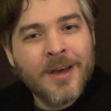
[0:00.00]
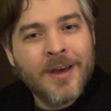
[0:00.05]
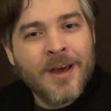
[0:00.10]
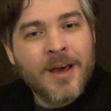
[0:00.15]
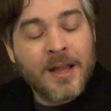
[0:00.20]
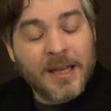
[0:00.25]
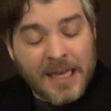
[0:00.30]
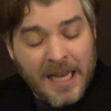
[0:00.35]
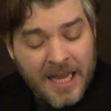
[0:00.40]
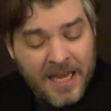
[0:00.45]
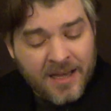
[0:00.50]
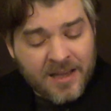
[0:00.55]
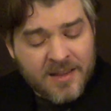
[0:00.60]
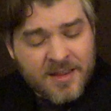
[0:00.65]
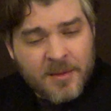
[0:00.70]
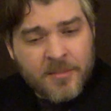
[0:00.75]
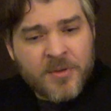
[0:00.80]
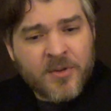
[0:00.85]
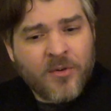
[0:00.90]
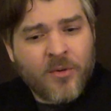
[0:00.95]
Like,
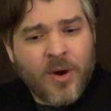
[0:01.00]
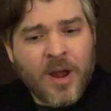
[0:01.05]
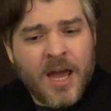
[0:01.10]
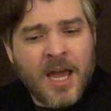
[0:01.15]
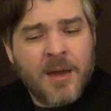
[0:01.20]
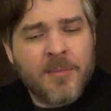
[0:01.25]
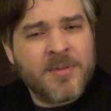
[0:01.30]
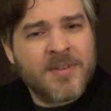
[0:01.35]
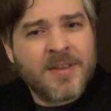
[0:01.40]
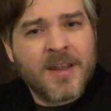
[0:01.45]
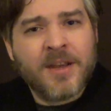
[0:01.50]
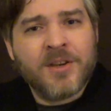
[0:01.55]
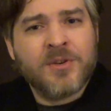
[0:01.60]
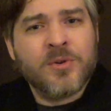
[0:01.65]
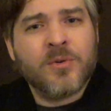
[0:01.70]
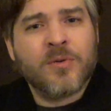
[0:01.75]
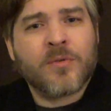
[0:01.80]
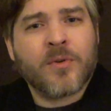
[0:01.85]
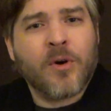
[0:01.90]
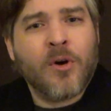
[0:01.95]
subscribe, stay
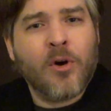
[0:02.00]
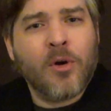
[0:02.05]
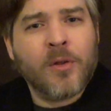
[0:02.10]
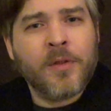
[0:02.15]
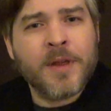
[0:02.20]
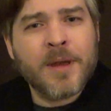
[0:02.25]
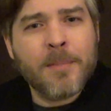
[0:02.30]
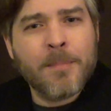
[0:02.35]
tuned for all the